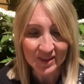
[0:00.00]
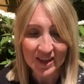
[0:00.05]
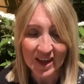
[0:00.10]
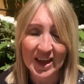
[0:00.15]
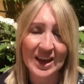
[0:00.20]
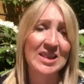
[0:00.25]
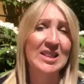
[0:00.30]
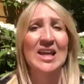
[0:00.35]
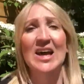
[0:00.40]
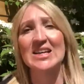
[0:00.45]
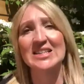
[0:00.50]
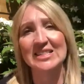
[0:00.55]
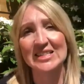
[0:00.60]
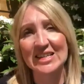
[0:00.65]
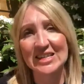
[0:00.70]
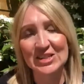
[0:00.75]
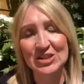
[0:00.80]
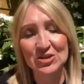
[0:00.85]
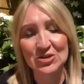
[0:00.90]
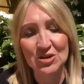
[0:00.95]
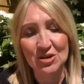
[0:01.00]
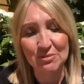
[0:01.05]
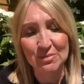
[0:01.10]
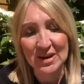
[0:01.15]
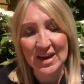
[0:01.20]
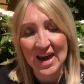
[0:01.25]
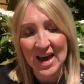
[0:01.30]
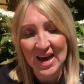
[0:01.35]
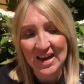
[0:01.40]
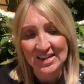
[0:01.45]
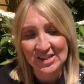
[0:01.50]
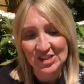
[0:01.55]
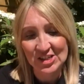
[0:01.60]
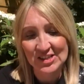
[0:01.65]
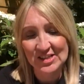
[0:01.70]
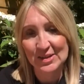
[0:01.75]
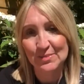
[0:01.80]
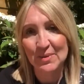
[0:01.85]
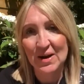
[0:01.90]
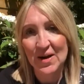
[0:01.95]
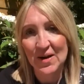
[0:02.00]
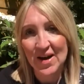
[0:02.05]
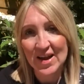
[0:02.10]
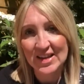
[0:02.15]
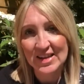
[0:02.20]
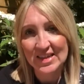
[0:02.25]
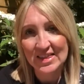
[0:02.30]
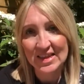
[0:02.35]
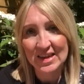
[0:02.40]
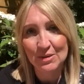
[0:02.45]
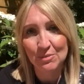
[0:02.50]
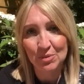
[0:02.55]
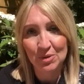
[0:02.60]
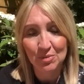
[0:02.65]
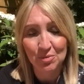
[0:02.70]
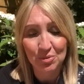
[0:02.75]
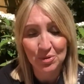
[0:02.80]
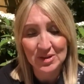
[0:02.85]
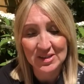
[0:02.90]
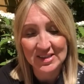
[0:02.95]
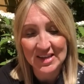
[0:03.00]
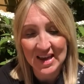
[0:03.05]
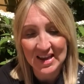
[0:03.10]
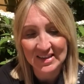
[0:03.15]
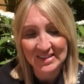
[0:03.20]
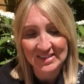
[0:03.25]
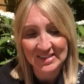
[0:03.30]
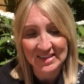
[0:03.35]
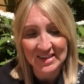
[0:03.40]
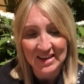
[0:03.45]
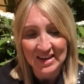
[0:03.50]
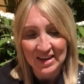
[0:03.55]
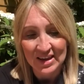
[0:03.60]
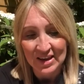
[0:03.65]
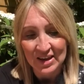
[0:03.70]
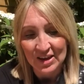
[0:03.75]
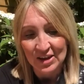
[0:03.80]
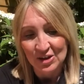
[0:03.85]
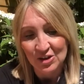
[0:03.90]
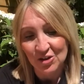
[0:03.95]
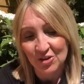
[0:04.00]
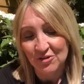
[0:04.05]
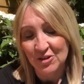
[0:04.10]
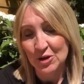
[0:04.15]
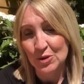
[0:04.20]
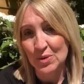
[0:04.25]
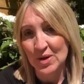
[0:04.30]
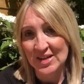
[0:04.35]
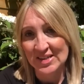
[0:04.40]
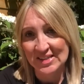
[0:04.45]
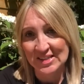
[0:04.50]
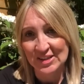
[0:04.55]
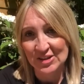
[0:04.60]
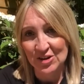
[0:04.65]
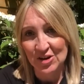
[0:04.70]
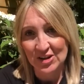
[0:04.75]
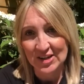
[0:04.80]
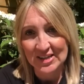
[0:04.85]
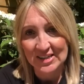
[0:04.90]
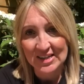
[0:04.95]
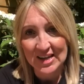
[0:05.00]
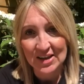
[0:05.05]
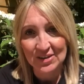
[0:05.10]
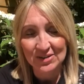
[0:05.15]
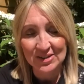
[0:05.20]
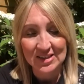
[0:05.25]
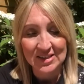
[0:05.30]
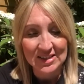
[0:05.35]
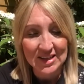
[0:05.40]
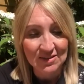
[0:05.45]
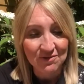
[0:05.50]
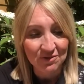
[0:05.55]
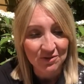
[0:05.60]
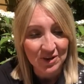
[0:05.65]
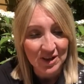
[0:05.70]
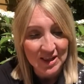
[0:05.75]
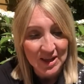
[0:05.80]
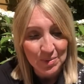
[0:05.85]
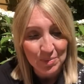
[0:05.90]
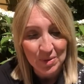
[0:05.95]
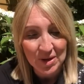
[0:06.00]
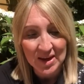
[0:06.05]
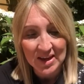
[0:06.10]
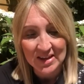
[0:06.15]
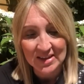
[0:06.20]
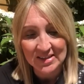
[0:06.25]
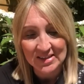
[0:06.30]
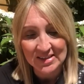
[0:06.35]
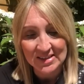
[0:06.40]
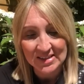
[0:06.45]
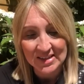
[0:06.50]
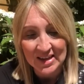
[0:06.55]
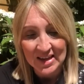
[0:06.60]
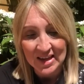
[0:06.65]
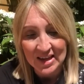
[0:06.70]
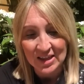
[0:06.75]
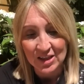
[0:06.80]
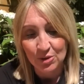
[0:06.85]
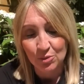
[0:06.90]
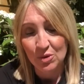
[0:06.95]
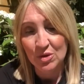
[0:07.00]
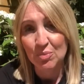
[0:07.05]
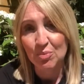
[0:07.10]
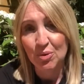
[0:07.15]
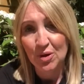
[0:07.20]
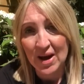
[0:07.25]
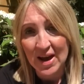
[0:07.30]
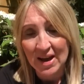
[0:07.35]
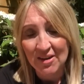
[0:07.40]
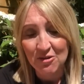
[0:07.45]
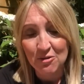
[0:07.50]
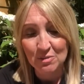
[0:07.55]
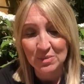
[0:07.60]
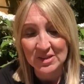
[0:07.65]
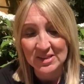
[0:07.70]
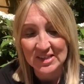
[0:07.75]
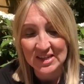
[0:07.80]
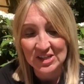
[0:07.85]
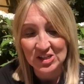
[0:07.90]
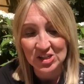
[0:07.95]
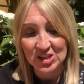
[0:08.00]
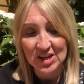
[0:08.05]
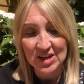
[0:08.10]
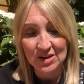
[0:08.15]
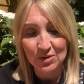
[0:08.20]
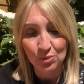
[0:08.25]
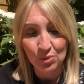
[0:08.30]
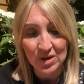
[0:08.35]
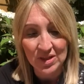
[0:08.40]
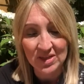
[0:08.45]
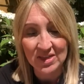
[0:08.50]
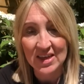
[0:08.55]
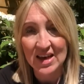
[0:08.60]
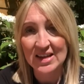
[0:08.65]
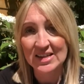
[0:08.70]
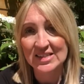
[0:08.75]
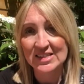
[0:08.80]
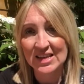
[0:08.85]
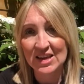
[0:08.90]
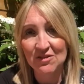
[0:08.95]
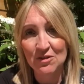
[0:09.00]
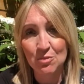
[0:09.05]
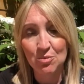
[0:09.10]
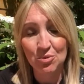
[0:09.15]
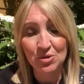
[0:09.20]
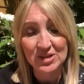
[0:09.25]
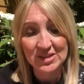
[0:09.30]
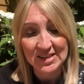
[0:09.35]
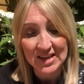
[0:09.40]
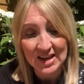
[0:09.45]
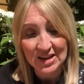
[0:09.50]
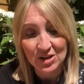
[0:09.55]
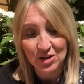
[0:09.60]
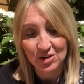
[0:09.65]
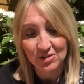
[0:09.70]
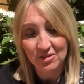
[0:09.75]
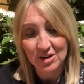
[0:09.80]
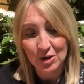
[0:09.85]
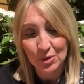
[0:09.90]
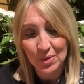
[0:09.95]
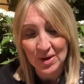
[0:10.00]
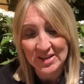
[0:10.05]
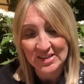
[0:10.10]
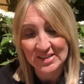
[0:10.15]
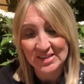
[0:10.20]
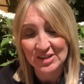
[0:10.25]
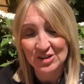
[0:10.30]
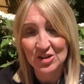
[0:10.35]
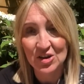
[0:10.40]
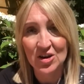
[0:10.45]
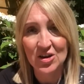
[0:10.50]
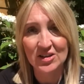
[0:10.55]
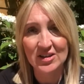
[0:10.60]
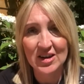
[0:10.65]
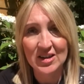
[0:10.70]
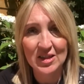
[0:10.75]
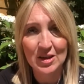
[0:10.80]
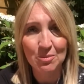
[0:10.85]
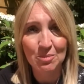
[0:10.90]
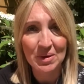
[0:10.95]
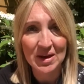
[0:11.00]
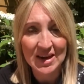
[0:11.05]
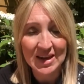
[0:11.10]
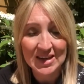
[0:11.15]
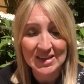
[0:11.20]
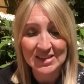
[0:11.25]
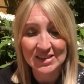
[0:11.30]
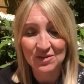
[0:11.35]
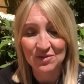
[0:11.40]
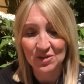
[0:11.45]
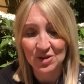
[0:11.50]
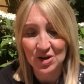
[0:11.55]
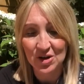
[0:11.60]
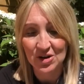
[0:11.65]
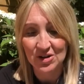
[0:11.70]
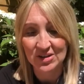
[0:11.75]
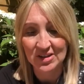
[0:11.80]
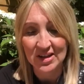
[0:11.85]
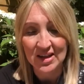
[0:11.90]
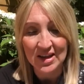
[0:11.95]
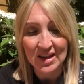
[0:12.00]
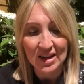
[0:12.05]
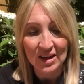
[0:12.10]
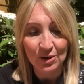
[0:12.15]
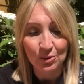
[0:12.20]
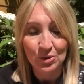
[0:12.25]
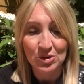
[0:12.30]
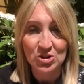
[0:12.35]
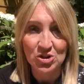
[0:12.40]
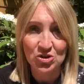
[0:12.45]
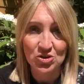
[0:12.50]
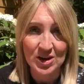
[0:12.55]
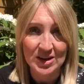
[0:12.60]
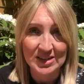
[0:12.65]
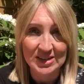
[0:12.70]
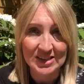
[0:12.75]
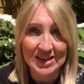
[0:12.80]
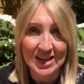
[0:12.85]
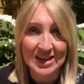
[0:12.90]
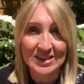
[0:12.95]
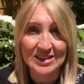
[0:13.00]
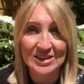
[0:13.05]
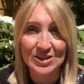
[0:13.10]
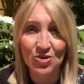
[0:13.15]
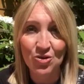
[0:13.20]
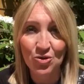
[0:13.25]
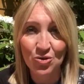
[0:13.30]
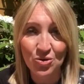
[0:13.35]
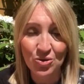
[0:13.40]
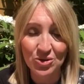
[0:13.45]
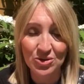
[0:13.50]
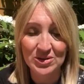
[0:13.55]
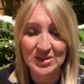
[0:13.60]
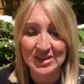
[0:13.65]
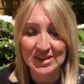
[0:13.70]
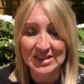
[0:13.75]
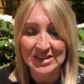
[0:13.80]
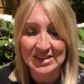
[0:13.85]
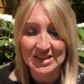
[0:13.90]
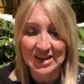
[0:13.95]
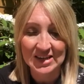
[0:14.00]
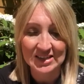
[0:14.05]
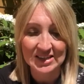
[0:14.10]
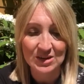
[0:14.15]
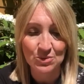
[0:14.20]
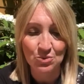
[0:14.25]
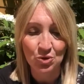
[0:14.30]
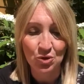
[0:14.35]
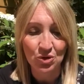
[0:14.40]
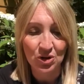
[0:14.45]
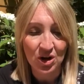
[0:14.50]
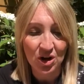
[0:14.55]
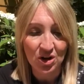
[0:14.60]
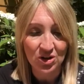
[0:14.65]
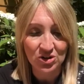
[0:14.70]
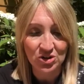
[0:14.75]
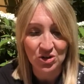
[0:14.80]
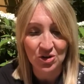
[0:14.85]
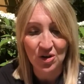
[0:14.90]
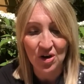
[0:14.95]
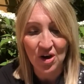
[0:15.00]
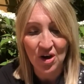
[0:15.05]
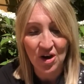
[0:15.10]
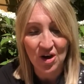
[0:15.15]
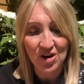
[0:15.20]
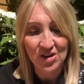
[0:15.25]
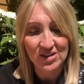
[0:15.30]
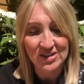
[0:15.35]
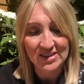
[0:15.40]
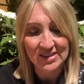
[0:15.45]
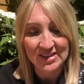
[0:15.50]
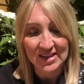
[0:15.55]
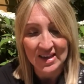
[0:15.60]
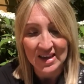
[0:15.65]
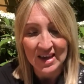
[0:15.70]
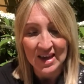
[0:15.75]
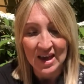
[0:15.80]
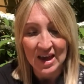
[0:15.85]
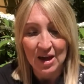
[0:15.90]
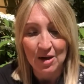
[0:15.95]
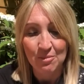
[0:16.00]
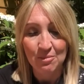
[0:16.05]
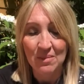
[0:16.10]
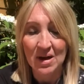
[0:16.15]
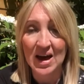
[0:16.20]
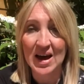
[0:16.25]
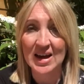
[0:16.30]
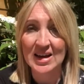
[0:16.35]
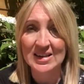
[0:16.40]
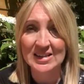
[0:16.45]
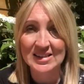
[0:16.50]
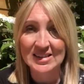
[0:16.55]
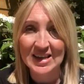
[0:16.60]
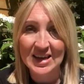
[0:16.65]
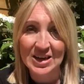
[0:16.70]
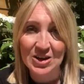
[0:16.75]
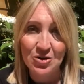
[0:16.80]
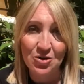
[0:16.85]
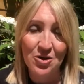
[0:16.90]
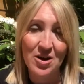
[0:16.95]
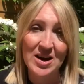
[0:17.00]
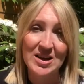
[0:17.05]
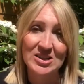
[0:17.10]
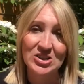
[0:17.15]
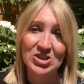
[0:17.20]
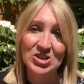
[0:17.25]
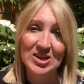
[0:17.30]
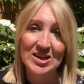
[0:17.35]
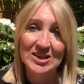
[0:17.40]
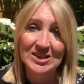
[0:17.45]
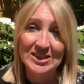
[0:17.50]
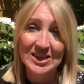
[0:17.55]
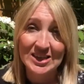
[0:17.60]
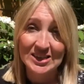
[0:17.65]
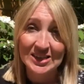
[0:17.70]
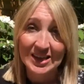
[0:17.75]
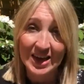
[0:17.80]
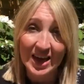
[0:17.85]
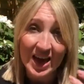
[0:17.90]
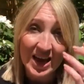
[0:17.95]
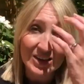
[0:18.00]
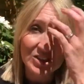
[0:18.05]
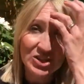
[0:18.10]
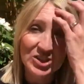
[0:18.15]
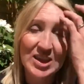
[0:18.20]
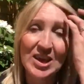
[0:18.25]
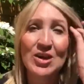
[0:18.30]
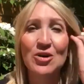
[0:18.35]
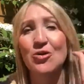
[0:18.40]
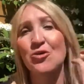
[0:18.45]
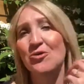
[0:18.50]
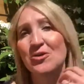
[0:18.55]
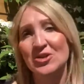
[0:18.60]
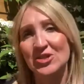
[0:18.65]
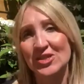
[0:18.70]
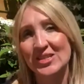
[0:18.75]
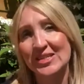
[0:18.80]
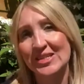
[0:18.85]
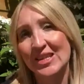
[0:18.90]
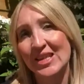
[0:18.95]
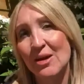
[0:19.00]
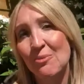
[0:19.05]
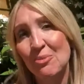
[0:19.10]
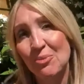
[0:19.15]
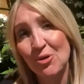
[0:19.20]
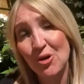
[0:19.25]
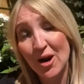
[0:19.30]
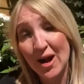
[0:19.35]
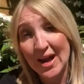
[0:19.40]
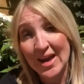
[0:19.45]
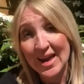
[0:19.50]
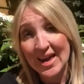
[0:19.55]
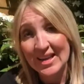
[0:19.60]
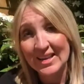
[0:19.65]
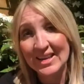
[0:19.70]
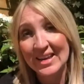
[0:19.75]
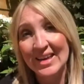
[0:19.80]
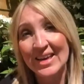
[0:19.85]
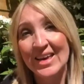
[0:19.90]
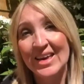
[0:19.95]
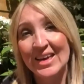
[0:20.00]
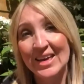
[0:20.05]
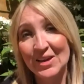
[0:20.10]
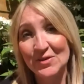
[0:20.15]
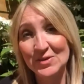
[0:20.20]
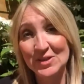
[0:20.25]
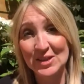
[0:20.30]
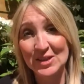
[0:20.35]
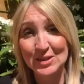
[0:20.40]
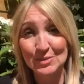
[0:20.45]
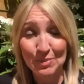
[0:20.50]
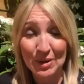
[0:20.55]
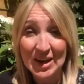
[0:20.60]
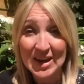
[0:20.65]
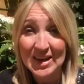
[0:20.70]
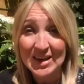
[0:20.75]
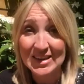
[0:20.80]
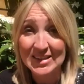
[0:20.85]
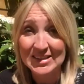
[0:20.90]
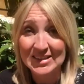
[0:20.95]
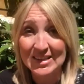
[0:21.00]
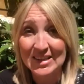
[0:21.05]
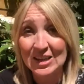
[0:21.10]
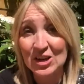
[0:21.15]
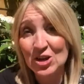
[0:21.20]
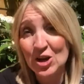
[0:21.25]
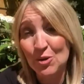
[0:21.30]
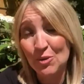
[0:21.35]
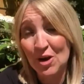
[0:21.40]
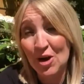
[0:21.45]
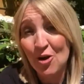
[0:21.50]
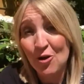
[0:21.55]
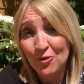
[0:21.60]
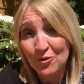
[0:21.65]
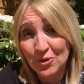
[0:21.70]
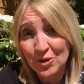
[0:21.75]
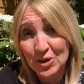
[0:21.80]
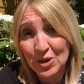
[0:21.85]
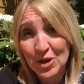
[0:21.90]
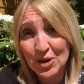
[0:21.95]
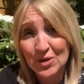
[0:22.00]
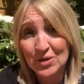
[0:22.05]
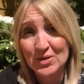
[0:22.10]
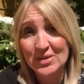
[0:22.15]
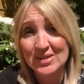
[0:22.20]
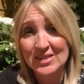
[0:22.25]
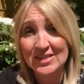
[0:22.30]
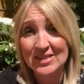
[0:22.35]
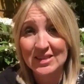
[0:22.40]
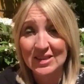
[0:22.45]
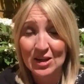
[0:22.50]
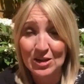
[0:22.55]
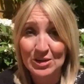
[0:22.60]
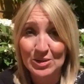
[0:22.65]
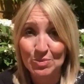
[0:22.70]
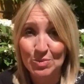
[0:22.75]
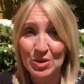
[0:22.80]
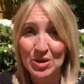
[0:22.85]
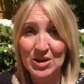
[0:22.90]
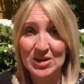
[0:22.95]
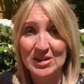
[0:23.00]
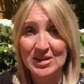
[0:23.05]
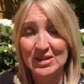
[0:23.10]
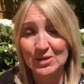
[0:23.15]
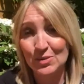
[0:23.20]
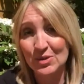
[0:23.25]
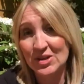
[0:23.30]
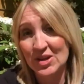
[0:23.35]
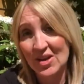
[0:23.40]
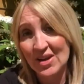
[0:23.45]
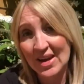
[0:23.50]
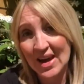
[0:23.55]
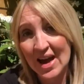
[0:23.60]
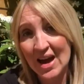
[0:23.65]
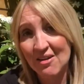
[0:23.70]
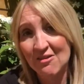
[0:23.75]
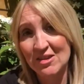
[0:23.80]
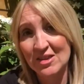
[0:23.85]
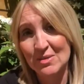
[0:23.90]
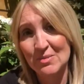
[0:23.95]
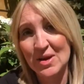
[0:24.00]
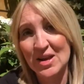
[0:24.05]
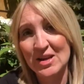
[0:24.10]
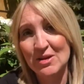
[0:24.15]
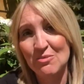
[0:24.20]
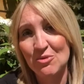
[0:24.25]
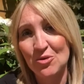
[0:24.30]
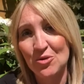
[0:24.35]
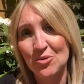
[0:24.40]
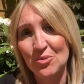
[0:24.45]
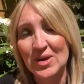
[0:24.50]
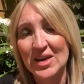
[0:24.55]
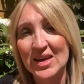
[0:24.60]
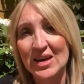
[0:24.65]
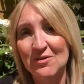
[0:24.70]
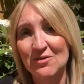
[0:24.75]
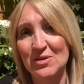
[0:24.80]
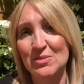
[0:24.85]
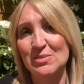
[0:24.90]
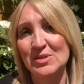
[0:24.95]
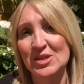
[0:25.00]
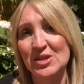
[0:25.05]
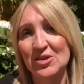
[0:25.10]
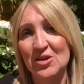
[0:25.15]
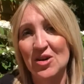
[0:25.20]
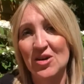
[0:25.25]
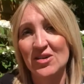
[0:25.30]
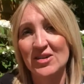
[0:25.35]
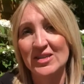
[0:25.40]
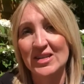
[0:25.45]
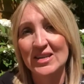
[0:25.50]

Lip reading: And lastly, do not be anxious about anything, but present your request to God. It tells us in Philippians that with prayer and petition, with thanksgiving, present your request to God, and the peace of God, which transcends all understanding, will guard your hearts and minds in Christ Jesus. It actually encourages that praying gives us peace. You know, it offloads those burdens. We don't carry them anymore. We give them to God.